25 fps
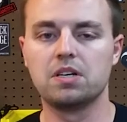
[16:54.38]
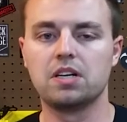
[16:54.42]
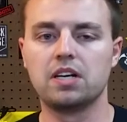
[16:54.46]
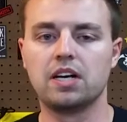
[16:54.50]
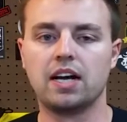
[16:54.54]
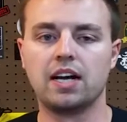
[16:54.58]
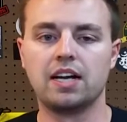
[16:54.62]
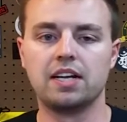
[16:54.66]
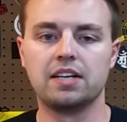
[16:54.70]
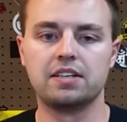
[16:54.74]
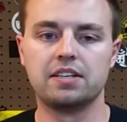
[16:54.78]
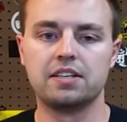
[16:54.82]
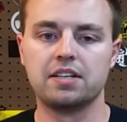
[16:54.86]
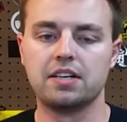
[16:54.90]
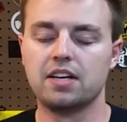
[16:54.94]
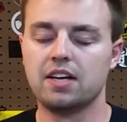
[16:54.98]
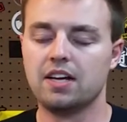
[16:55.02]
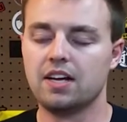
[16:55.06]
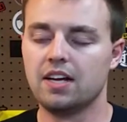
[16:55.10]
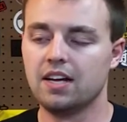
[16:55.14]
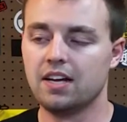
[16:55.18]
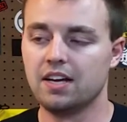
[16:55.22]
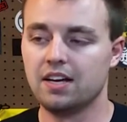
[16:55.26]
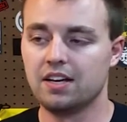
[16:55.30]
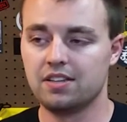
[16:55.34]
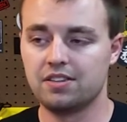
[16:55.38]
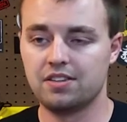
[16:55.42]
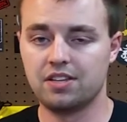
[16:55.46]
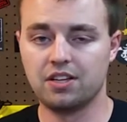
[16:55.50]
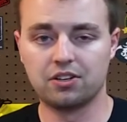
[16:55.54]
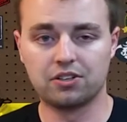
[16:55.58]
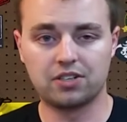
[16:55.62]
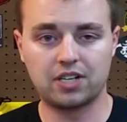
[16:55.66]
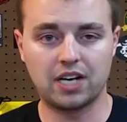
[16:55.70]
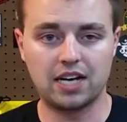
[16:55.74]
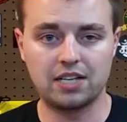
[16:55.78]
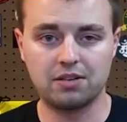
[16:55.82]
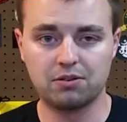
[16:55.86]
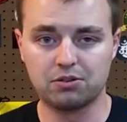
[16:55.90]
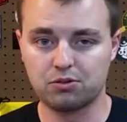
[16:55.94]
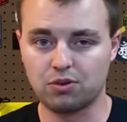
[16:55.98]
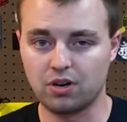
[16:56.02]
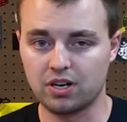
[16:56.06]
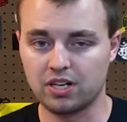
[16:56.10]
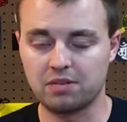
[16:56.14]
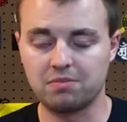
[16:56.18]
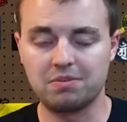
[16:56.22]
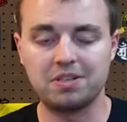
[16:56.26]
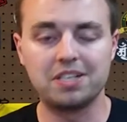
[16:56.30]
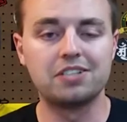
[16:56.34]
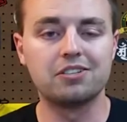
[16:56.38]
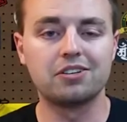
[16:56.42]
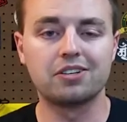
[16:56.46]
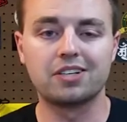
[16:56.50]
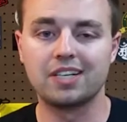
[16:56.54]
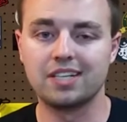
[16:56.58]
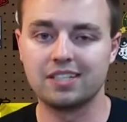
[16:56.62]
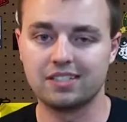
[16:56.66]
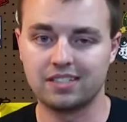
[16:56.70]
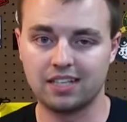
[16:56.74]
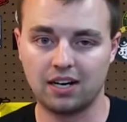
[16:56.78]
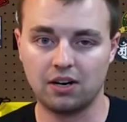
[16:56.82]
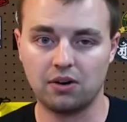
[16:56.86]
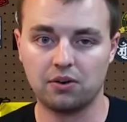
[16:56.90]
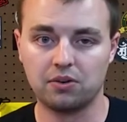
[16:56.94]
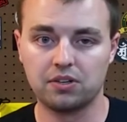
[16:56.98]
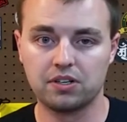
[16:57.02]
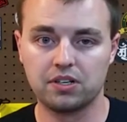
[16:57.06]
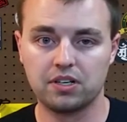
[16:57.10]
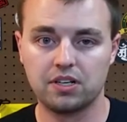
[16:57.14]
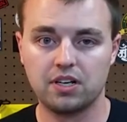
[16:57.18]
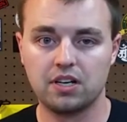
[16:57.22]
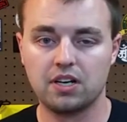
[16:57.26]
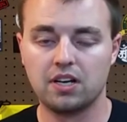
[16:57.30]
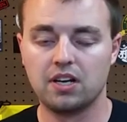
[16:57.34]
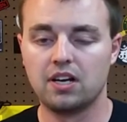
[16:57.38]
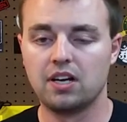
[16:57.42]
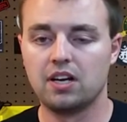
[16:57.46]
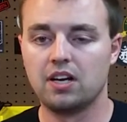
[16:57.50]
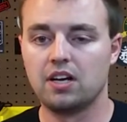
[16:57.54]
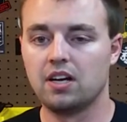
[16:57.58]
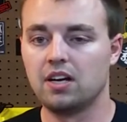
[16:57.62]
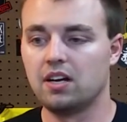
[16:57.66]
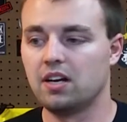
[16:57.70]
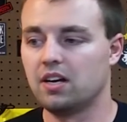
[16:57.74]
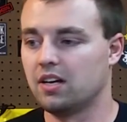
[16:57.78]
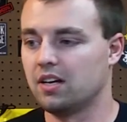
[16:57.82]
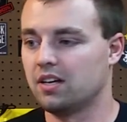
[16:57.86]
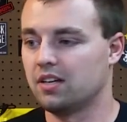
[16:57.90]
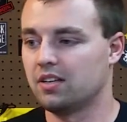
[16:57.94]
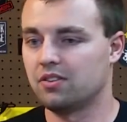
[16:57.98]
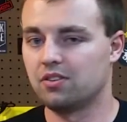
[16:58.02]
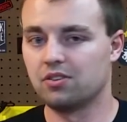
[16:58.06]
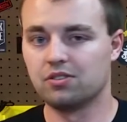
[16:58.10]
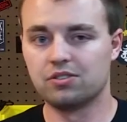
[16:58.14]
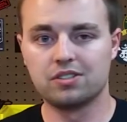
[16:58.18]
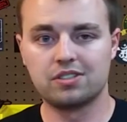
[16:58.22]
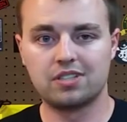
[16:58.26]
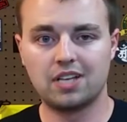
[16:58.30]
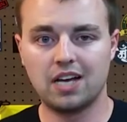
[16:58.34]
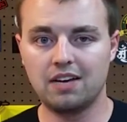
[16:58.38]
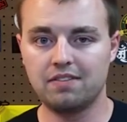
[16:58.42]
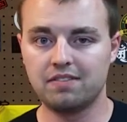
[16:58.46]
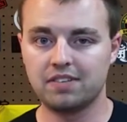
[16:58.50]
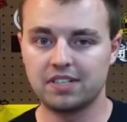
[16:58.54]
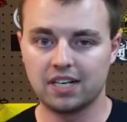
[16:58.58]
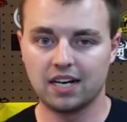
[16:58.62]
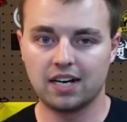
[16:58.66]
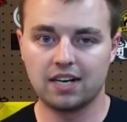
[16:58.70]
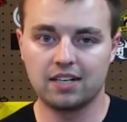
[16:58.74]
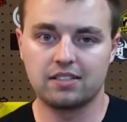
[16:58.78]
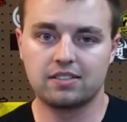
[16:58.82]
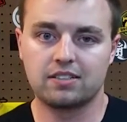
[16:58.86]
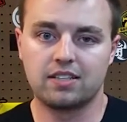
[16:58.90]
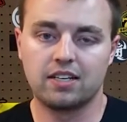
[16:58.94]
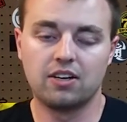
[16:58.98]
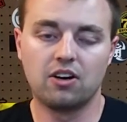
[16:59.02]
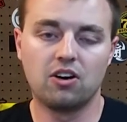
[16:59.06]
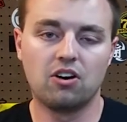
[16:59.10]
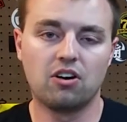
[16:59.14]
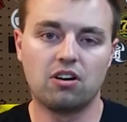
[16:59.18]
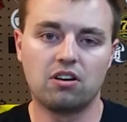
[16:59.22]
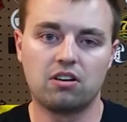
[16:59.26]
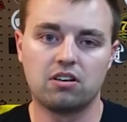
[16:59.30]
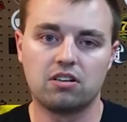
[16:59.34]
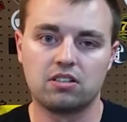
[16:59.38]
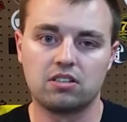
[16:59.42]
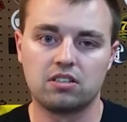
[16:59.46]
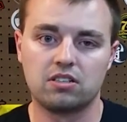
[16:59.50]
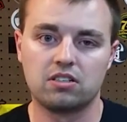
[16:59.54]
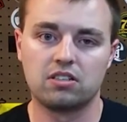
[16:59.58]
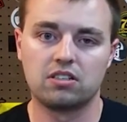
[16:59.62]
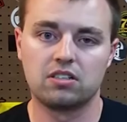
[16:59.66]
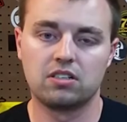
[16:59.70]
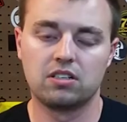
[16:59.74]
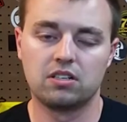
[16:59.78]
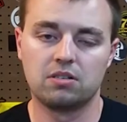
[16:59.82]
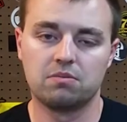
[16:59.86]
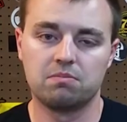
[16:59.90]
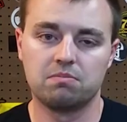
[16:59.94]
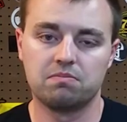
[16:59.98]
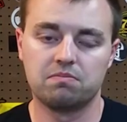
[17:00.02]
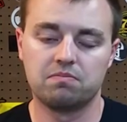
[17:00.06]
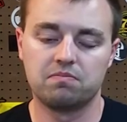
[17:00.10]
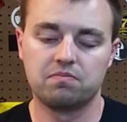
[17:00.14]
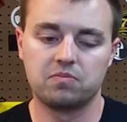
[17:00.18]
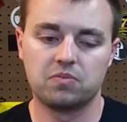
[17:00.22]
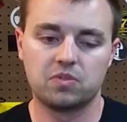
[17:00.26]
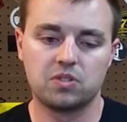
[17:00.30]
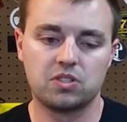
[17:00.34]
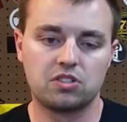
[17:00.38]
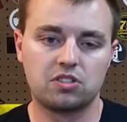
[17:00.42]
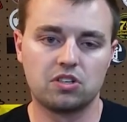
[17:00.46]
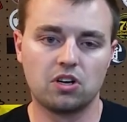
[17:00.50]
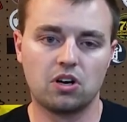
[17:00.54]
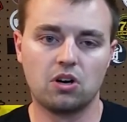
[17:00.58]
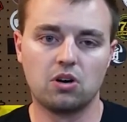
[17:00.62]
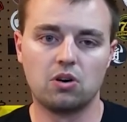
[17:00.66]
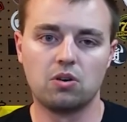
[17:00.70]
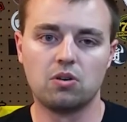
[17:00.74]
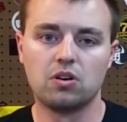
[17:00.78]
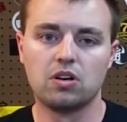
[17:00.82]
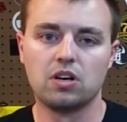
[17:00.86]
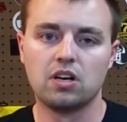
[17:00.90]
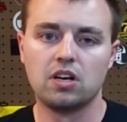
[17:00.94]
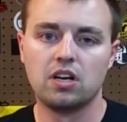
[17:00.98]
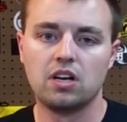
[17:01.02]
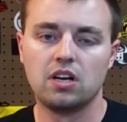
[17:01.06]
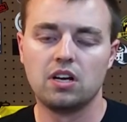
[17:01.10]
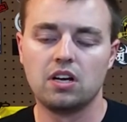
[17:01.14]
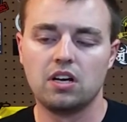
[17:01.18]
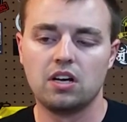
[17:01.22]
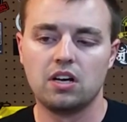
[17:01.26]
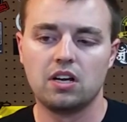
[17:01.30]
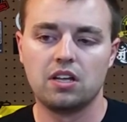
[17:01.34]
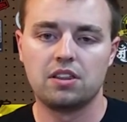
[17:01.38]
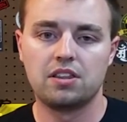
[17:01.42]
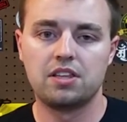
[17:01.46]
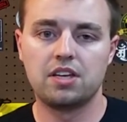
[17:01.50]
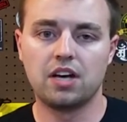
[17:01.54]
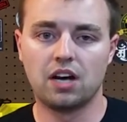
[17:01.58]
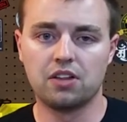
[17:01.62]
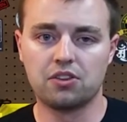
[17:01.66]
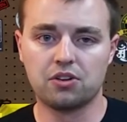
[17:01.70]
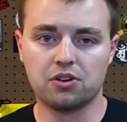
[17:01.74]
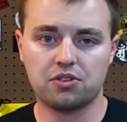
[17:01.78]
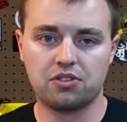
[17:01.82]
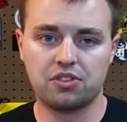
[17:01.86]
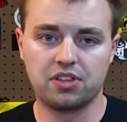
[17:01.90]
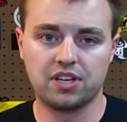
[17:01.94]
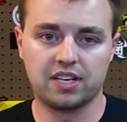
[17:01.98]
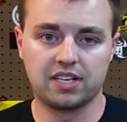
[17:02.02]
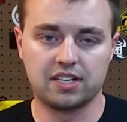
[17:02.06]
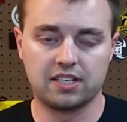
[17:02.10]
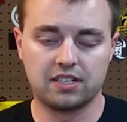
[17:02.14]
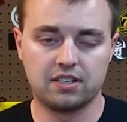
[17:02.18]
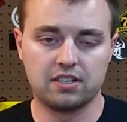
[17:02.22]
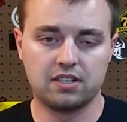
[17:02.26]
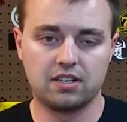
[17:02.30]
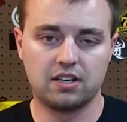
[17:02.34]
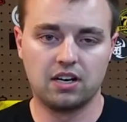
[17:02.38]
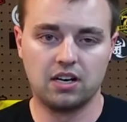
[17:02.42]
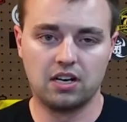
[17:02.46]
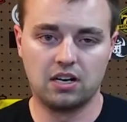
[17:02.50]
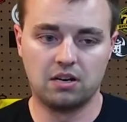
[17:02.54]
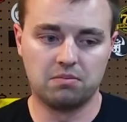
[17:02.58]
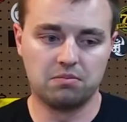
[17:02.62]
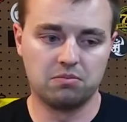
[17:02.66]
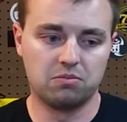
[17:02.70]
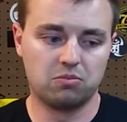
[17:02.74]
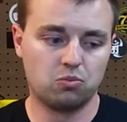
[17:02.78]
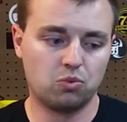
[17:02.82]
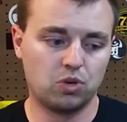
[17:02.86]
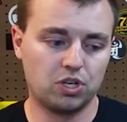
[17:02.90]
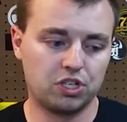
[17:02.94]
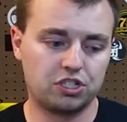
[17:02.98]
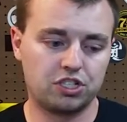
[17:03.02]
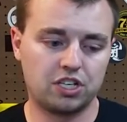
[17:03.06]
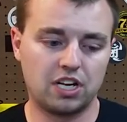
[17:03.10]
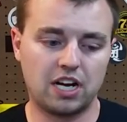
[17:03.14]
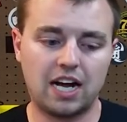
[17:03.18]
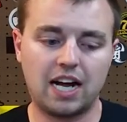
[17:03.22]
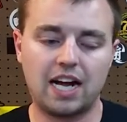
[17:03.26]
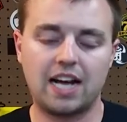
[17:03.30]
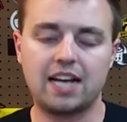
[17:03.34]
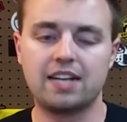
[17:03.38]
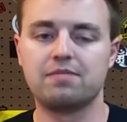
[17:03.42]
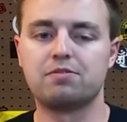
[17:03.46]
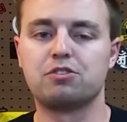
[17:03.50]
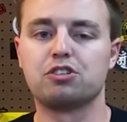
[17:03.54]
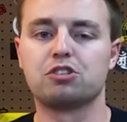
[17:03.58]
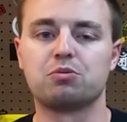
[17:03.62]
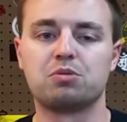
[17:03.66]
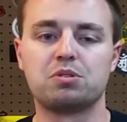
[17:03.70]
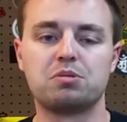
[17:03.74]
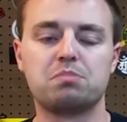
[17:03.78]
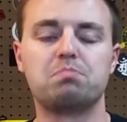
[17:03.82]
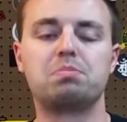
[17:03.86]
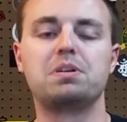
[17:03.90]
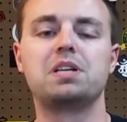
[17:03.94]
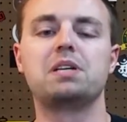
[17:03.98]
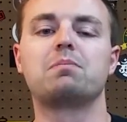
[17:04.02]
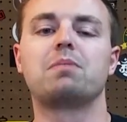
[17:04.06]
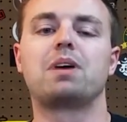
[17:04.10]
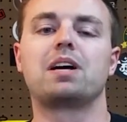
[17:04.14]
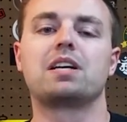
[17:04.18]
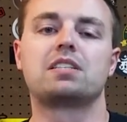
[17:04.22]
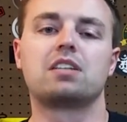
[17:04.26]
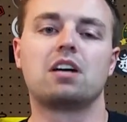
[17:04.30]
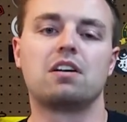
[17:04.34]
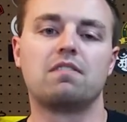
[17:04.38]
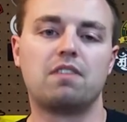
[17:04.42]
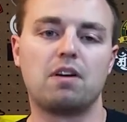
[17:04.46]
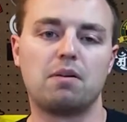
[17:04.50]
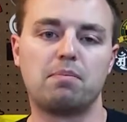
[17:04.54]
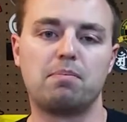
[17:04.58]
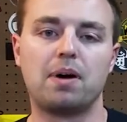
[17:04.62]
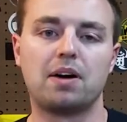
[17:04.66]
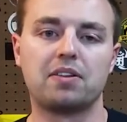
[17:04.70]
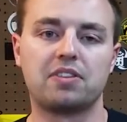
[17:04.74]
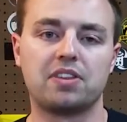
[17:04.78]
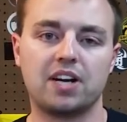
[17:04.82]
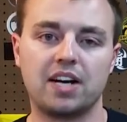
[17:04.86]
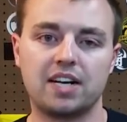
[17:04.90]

And the other guy that was running them, he took his out. They're just heavy, guys. They are. So the other thing, which I just was beating myself up about